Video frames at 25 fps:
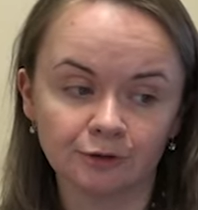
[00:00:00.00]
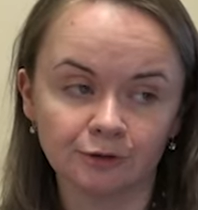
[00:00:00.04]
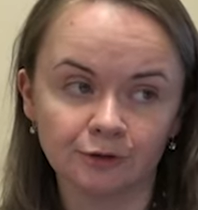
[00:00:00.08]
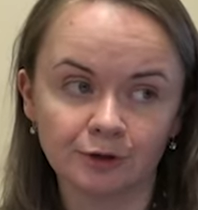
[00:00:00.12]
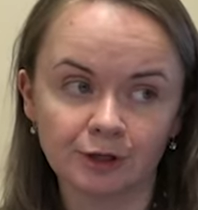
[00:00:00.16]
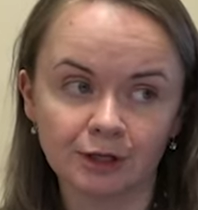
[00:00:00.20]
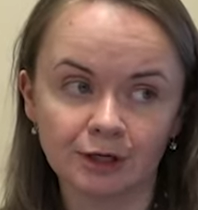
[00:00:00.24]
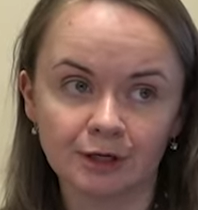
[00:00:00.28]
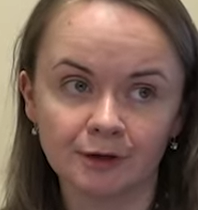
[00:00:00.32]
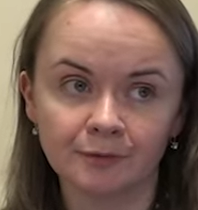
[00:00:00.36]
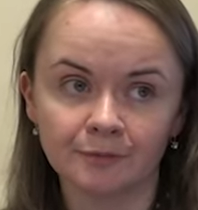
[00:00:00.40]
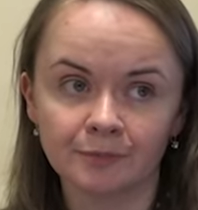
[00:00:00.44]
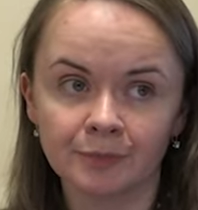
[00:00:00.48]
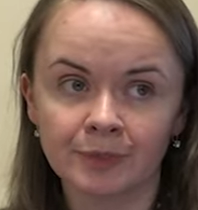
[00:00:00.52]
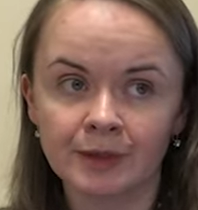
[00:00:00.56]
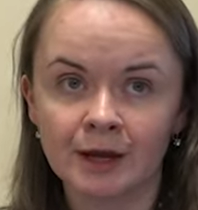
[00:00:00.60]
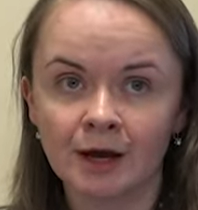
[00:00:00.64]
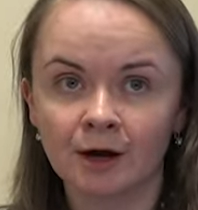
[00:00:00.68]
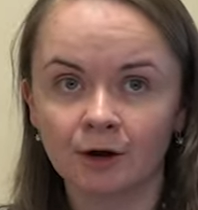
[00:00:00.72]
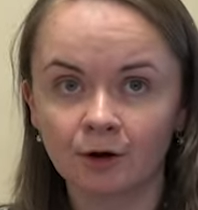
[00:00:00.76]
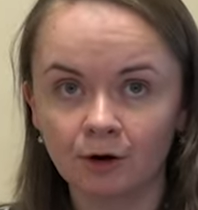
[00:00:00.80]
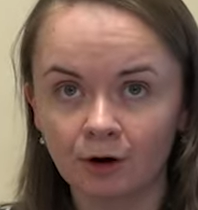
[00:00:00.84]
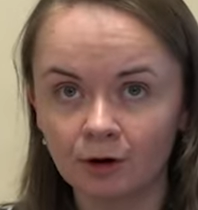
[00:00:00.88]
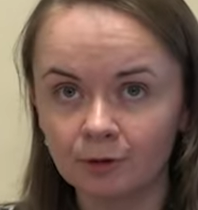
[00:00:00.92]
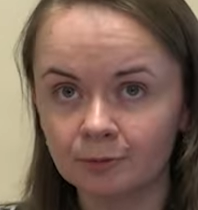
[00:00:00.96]
the
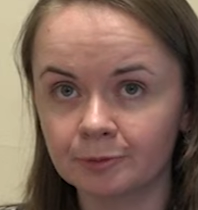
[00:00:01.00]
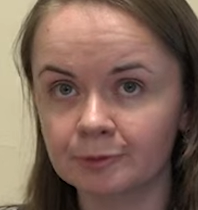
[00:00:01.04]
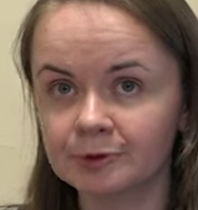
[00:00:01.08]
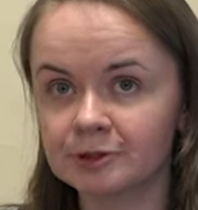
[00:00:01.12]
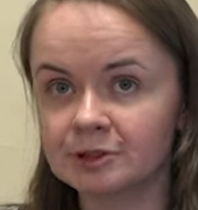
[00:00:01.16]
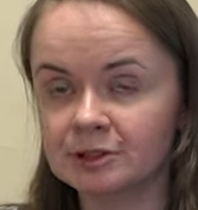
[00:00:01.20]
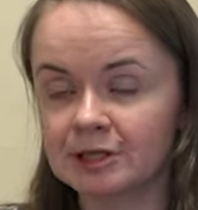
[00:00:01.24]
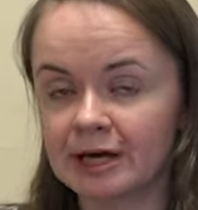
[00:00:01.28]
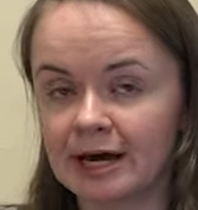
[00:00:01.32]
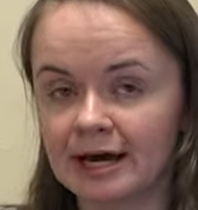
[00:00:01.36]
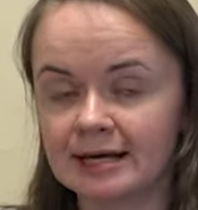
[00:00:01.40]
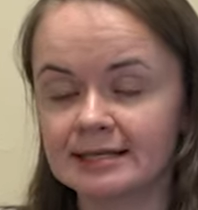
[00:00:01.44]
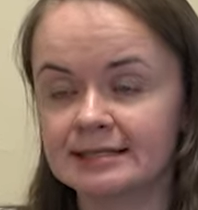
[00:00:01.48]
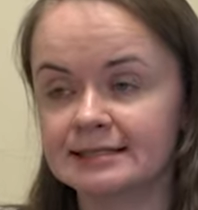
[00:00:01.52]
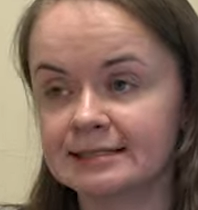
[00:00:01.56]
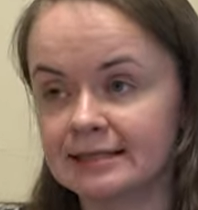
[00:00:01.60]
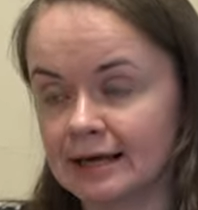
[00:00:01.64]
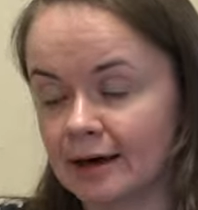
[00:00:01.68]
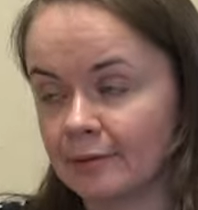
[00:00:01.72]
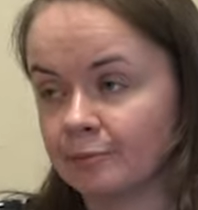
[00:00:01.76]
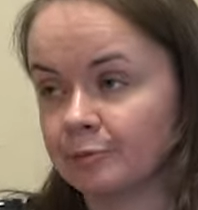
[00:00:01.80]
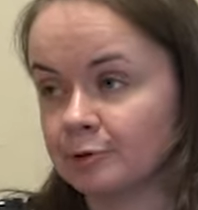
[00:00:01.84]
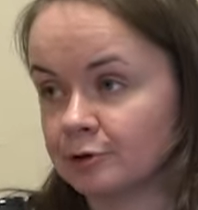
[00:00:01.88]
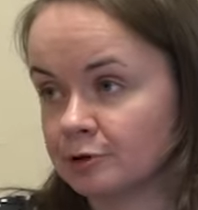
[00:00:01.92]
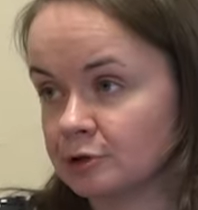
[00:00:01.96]
corpus as
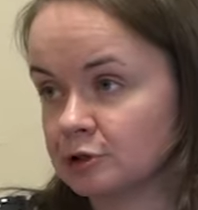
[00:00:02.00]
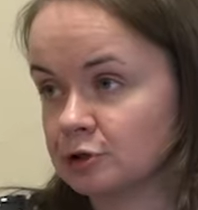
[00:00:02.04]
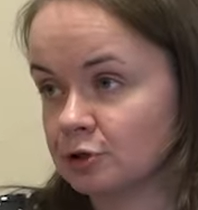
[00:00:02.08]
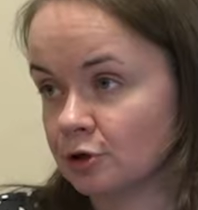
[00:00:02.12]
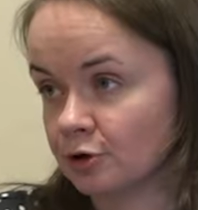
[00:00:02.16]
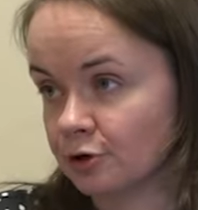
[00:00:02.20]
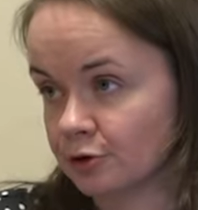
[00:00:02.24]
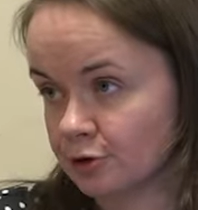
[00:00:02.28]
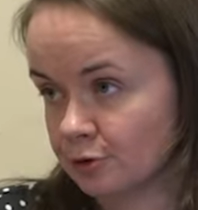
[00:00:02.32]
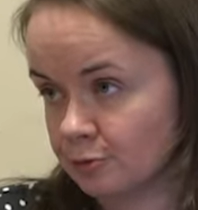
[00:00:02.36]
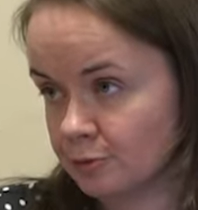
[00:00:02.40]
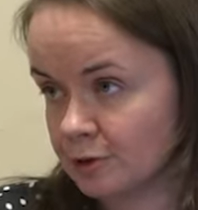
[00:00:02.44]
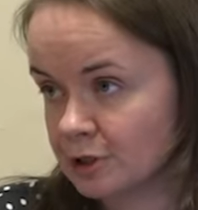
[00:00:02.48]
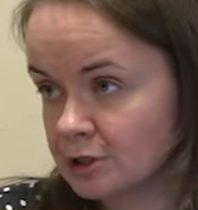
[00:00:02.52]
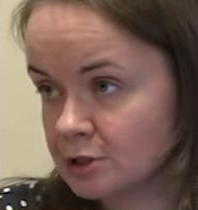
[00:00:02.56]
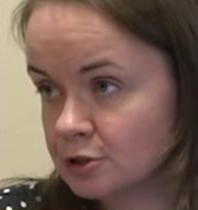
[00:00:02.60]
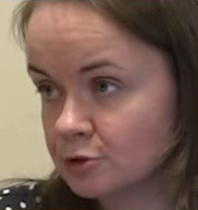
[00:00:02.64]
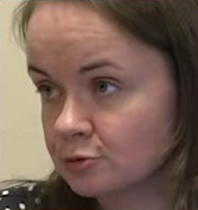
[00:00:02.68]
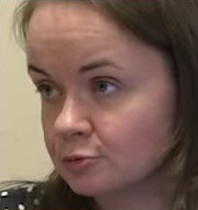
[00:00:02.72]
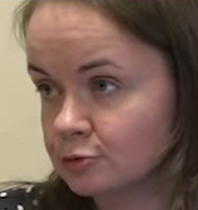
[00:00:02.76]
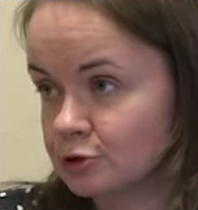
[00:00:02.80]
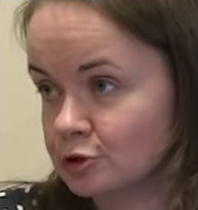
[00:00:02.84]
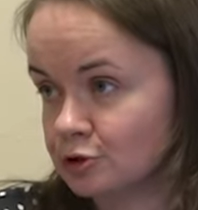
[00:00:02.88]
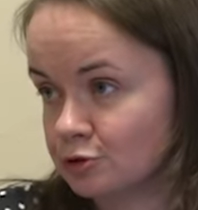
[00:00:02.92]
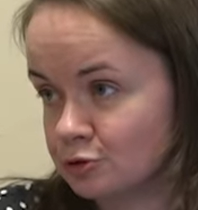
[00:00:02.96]
separate
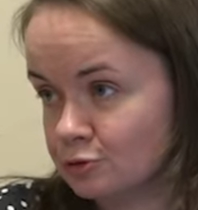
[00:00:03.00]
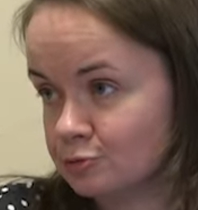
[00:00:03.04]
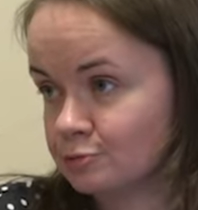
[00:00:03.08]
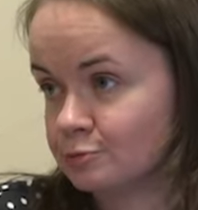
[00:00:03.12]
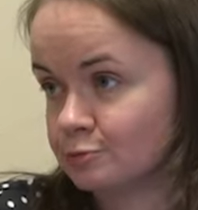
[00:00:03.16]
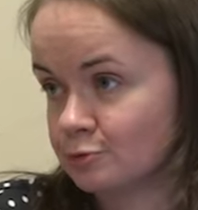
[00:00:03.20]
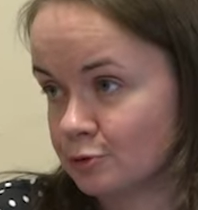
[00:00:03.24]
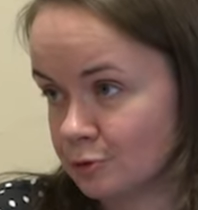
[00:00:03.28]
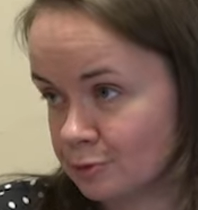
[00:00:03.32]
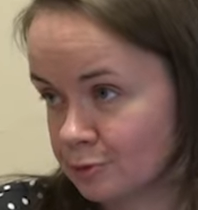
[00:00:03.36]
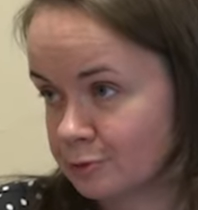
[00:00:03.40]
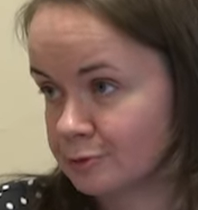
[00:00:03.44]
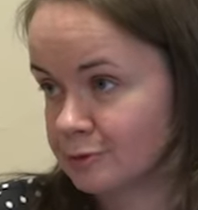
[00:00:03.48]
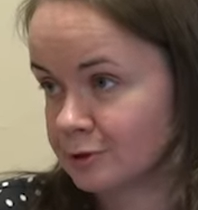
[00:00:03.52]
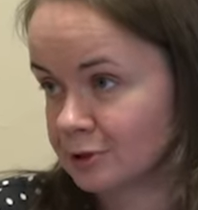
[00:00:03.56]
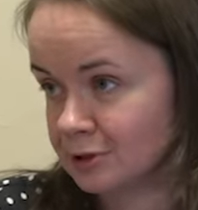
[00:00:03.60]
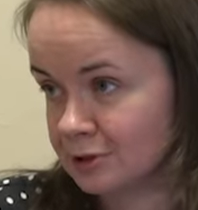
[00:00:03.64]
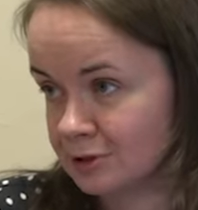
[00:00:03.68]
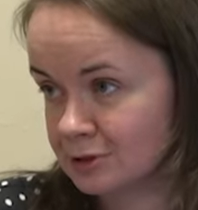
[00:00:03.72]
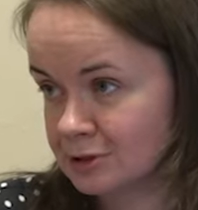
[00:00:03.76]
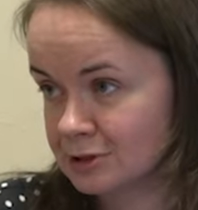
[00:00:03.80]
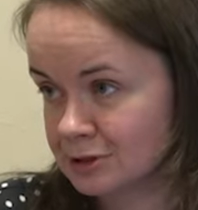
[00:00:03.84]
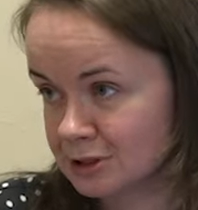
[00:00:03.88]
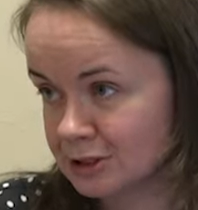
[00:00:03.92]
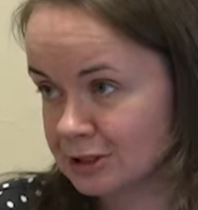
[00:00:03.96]
documents, which you
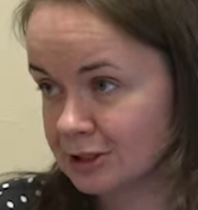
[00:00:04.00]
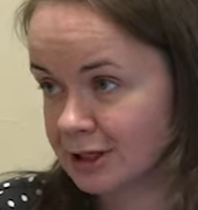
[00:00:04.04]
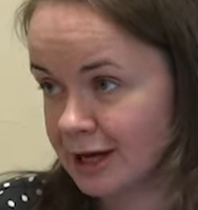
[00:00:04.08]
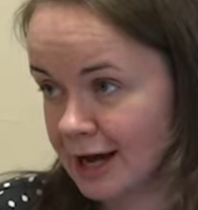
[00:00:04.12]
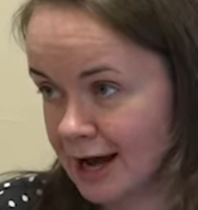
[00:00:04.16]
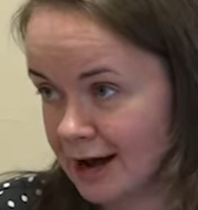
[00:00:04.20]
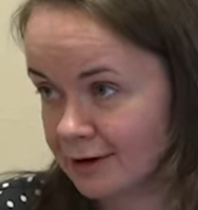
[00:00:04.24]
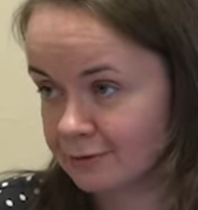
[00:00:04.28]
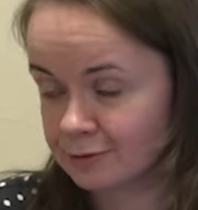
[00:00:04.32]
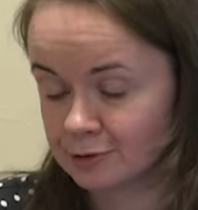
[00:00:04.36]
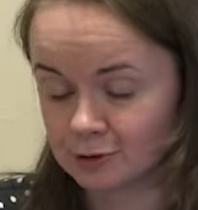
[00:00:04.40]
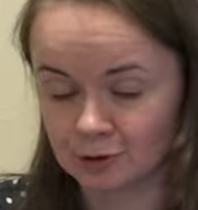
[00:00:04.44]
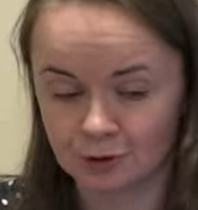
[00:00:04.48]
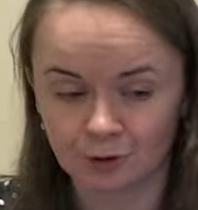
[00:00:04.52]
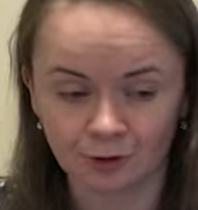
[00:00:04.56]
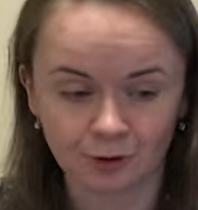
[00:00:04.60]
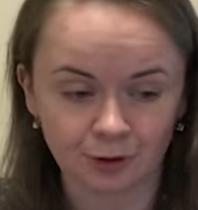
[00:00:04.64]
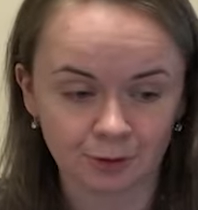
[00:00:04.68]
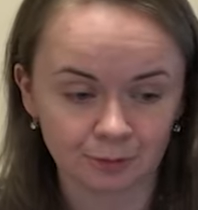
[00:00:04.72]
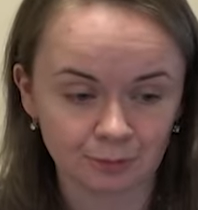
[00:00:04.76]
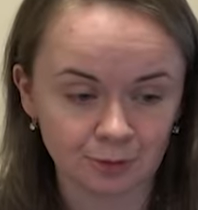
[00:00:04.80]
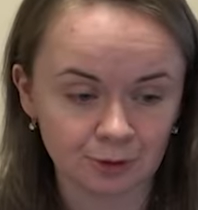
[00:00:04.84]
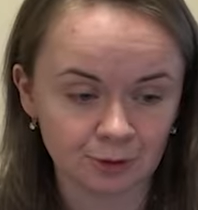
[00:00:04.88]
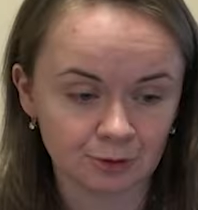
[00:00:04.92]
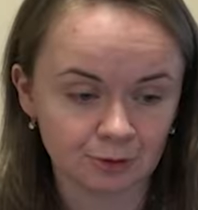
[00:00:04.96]
probably still have on your
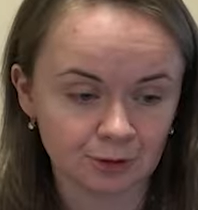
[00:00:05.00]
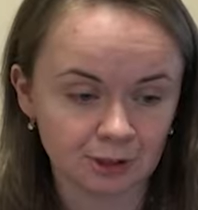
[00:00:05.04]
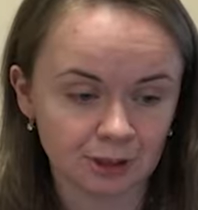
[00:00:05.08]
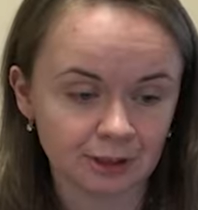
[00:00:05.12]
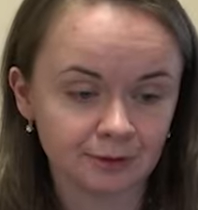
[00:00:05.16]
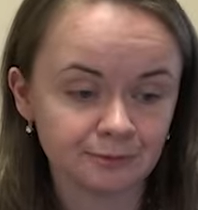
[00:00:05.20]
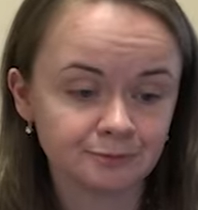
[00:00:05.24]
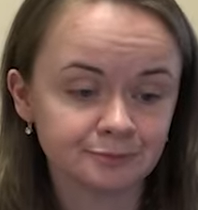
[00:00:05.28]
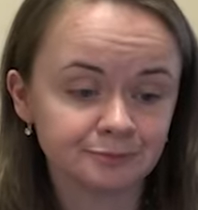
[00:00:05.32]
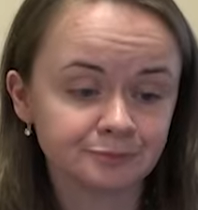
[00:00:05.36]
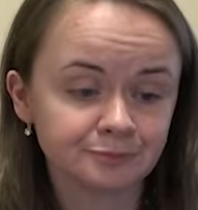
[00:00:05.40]
computer.